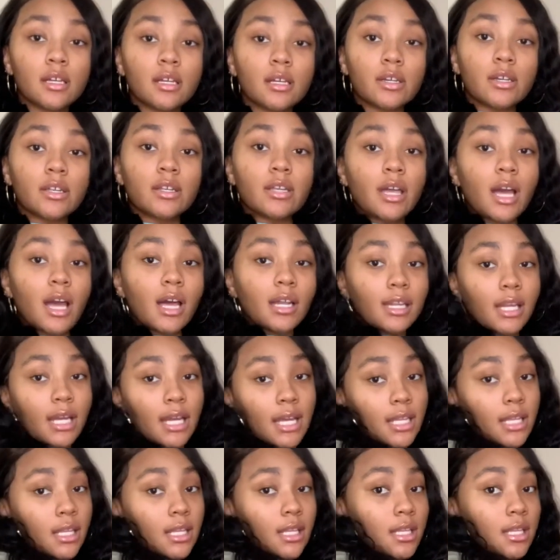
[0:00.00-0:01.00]
Do y'all like
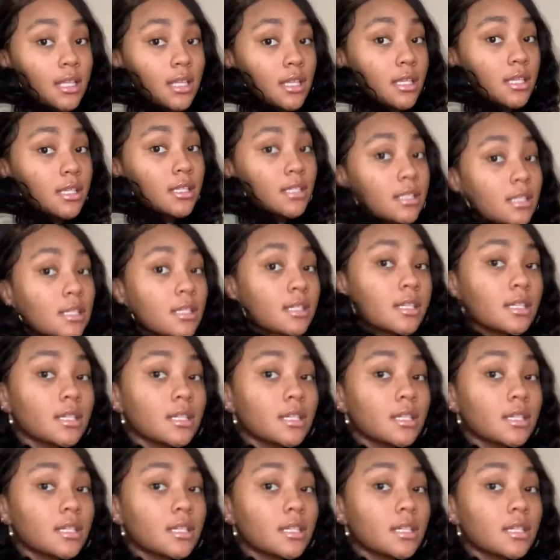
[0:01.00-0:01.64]
this?